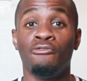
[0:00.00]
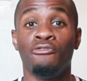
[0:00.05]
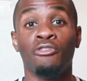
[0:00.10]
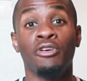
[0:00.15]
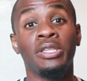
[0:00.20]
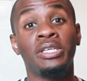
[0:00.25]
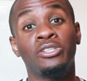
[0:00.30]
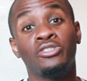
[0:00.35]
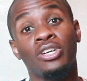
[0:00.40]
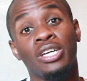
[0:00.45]

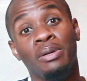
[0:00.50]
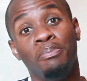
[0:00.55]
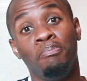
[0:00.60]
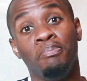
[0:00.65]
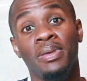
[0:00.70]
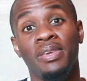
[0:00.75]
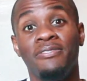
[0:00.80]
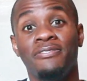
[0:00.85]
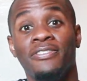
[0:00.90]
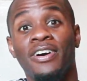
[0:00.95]
really trying to
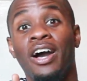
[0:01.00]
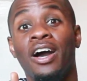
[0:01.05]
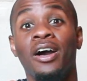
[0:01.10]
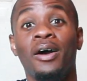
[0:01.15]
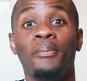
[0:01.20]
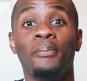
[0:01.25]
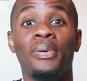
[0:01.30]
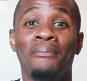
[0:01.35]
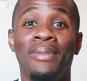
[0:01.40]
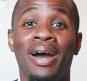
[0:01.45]
beef
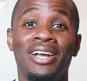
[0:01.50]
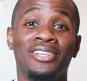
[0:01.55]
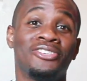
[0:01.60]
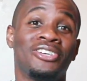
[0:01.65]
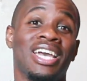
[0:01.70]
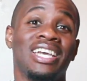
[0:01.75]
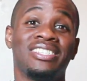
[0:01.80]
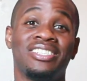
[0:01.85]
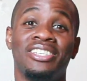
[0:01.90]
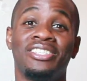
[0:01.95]
up my
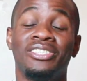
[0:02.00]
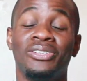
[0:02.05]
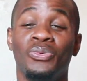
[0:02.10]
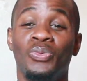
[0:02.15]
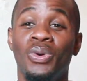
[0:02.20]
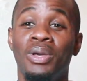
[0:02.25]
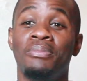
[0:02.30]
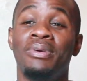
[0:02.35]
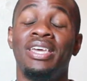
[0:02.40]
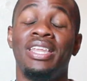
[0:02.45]
attraction to
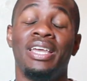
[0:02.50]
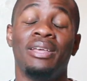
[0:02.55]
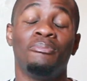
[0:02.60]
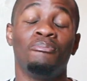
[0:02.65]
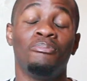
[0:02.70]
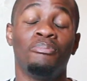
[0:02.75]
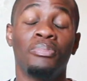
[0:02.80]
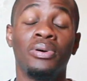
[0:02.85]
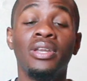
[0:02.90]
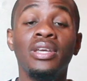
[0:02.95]
women,
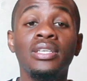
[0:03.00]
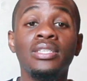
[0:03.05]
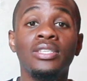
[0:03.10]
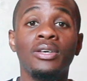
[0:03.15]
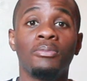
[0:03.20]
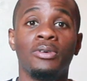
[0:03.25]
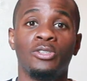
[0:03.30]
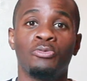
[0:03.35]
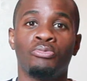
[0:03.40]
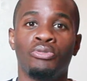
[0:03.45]
and putting so
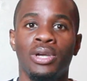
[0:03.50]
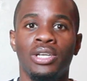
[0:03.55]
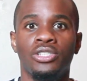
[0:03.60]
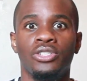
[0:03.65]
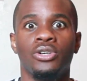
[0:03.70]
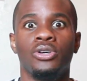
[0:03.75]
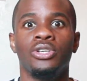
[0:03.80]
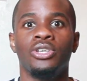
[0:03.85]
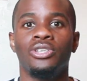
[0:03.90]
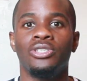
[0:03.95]
much pressure
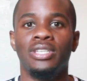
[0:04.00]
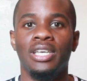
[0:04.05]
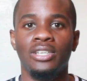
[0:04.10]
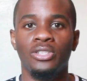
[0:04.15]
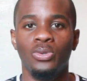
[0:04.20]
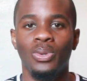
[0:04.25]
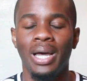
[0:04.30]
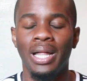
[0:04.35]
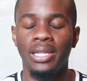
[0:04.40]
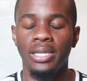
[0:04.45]
on your
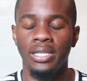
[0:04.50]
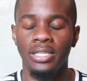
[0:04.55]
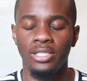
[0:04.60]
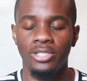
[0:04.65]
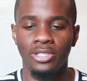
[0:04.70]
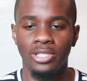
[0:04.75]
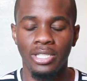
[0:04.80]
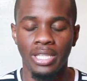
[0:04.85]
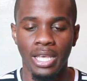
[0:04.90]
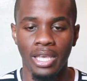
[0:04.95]
sexuality is
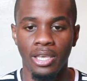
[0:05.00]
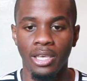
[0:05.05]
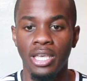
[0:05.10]
just like,